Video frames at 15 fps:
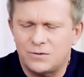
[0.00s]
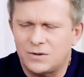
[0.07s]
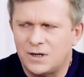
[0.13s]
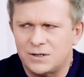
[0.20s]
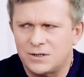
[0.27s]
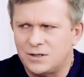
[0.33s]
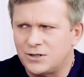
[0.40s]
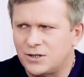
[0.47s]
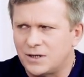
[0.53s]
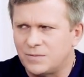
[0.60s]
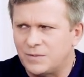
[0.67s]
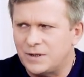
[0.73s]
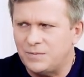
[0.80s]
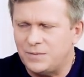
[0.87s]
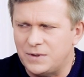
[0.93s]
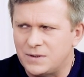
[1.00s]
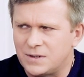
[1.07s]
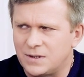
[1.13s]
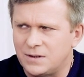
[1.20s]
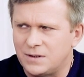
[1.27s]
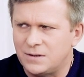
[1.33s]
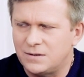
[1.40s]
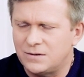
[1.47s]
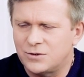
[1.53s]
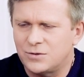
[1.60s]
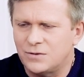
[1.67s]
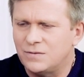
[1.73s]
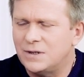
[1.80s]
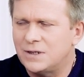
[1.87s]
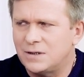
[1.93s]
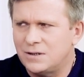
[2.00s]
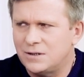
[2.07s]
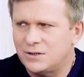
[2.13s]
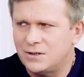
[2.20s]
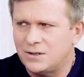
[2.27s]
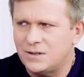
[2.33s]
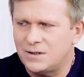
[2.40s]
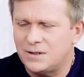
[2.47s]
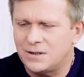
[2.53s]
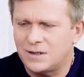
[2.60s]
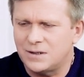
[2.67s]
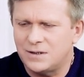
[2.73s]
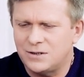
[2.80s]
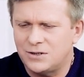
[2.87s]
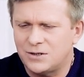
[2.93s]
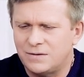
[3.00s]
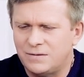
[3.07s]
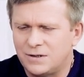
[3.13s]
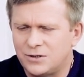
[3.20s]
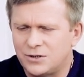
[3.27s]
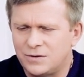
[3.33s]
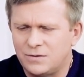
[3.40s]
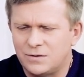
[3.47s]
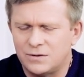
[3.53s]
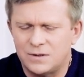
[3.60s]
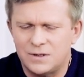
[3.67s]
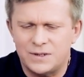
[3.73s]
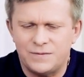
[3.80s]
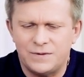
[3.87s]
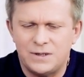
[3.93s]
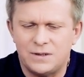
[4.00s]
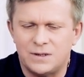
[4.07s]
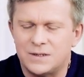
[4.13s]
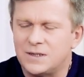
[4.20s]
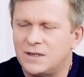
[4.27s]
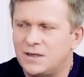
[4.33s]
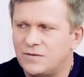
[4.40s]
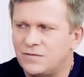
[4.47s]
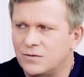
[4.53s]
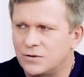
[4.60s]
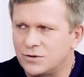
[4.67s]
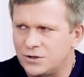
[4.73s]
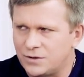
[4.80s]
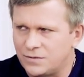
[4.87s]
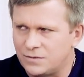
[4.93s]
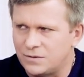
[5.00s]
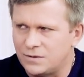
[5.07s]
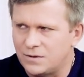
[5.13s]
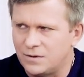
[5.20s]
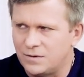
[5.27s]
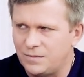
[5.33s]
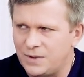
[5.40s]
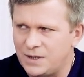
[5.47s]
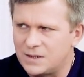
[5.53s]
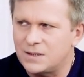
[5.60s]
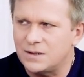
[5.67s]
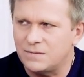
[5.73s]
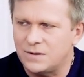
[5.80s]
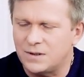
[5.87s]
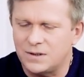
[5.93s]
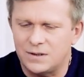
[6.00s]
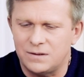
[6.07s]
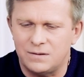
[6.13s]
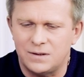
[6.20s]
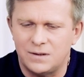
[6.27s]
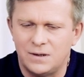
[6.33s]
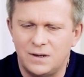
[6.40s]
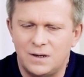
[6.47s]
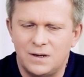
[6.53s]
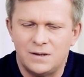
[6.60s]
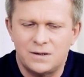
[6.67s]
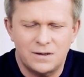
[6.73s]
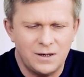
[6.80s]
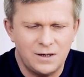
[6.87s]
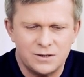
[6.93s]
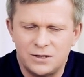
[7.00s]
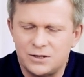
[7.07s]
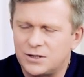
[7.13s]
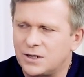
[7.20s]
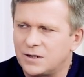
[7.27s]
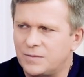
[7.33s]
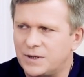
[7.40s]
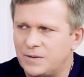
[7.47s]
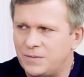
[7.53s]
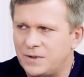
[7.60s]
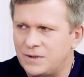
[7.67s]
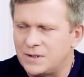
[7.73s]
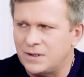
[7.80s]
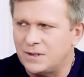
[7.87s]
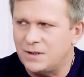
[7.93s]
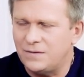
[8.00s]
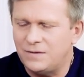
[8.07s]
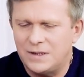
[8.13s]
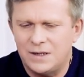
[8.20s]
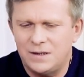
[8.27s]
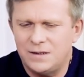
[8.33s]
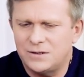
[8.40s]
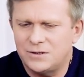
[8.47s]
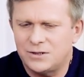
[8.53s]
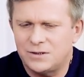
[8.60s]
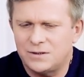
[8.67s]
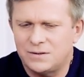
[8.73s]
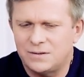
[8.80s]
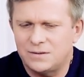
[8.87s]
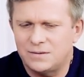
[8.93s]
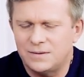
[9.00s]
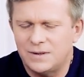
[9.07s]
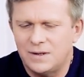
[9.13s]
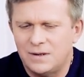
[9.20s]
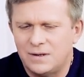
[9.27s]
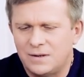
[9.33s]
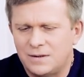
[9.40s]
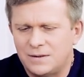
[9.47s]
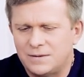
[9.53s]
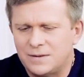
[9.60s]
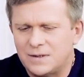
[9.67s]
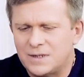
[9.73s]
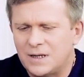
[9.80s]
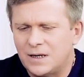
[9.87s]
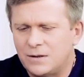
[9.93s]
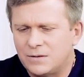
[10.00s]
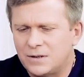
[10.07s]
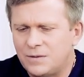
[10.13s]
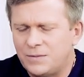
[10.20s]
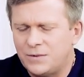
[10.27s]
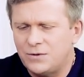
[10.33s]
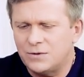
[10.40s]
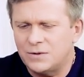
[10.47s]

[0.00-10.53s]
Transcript: But every step is programmed. The same is in this life. When a person lives, excuse me, when evil spirits in his head live instead of him, every step is programmed.